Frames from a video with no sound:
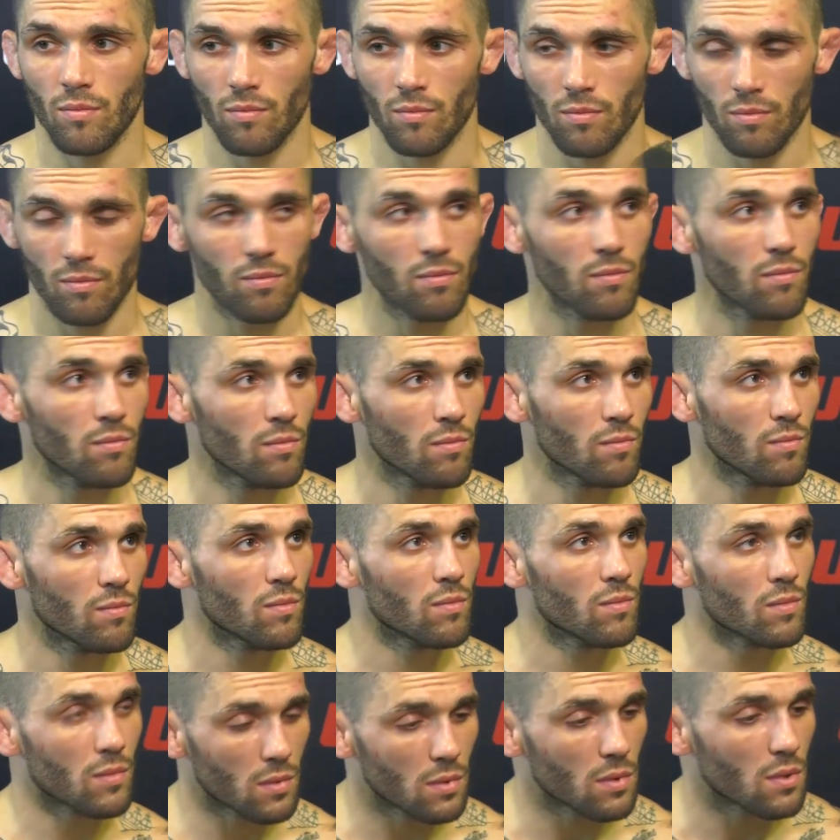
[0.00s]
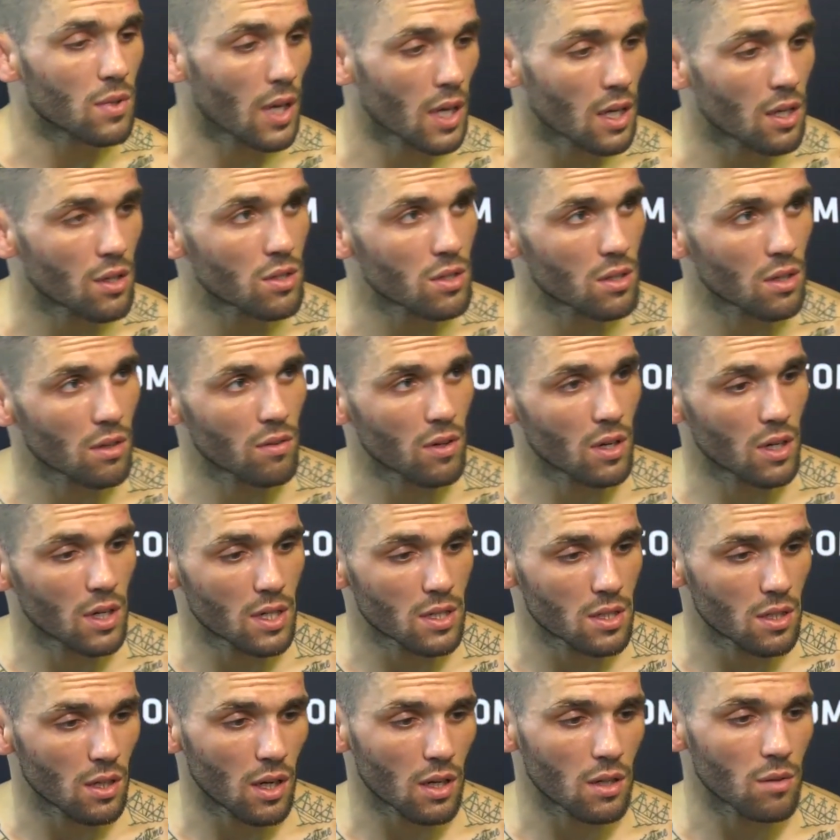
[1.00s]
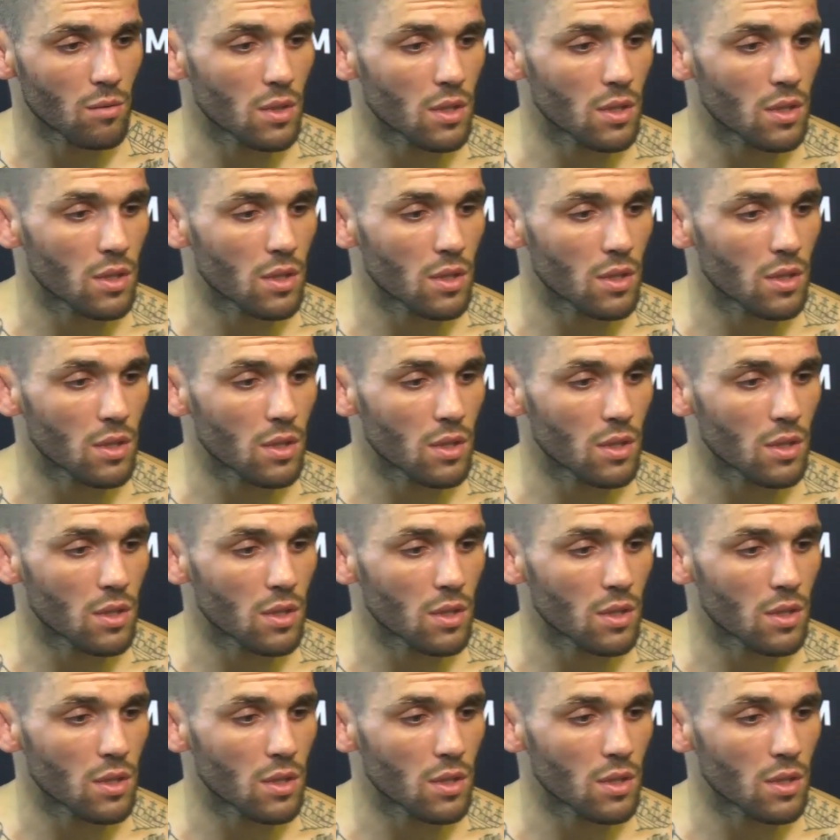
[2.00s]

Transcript: Congratulations on a big win, Gavin. Thank you for the